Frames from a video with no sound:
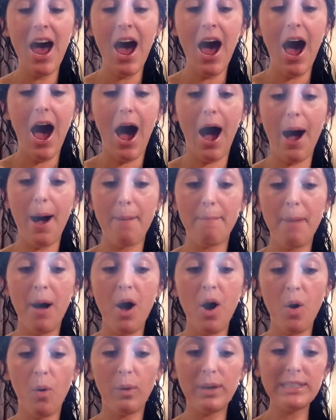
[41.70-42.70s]

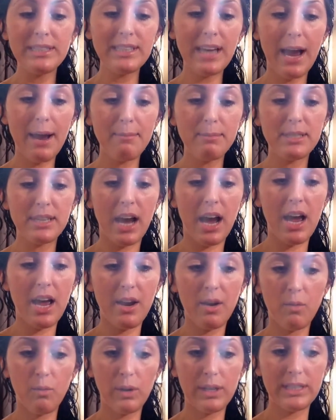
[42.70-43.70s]
Once I'm
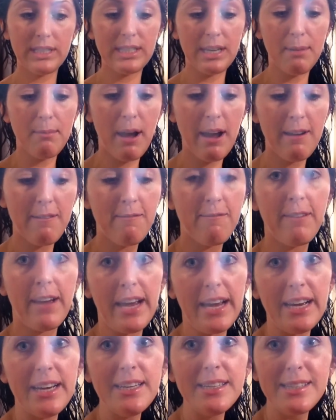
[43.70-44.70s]
done rinsing my
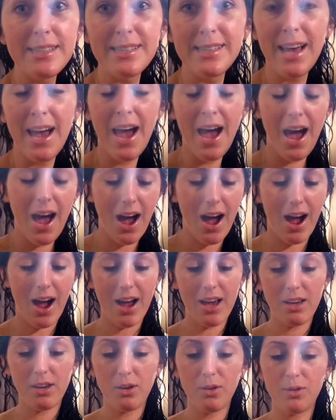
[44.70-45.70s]
face, I
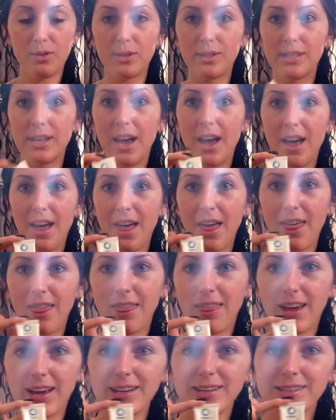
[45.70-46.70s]
use
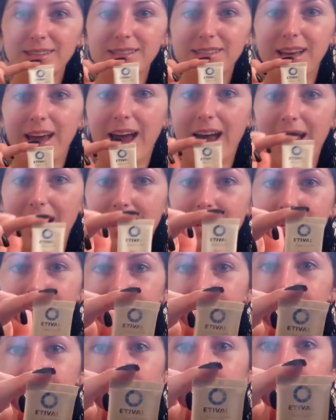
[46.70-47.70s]
this,
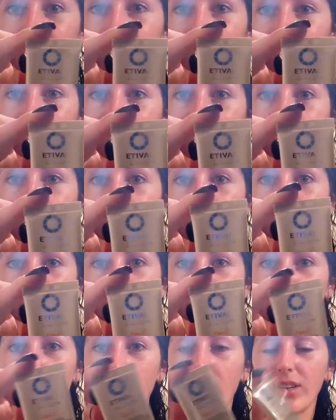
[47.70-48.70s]
and it's
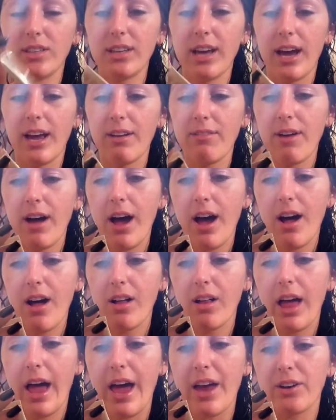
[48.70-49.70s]
called
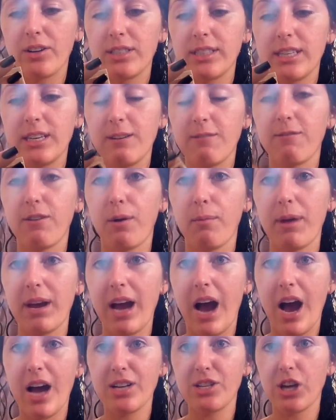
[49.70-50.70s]
Edival NRC Firming
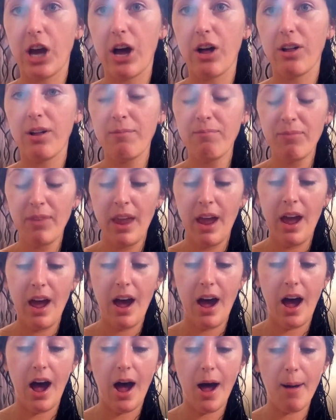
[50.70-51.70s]
Eye Gel.
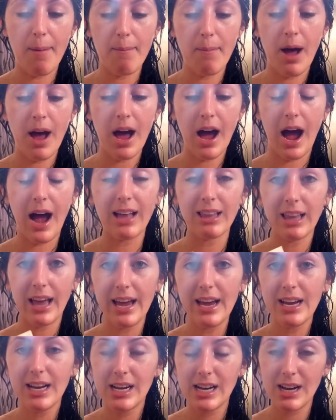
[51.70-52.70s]
I
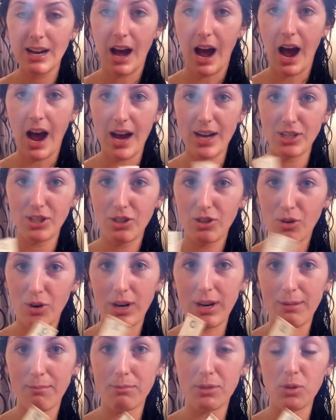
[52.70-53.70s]
like eye
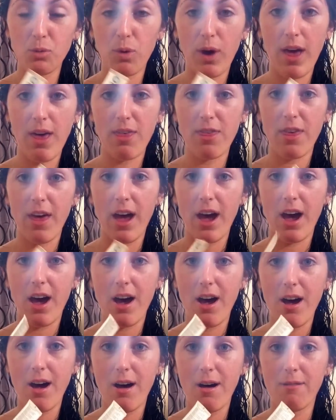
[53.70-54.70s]
creams with
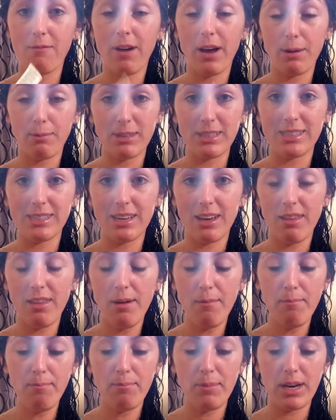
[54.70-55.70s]
vitamin C in
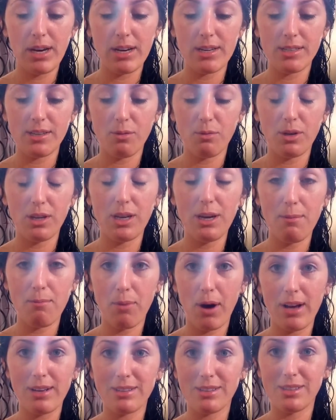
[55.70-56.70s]
them because it really
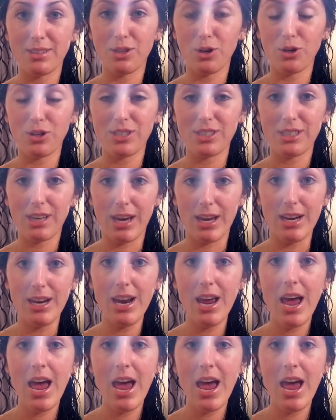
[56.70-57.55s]
brightens your skin,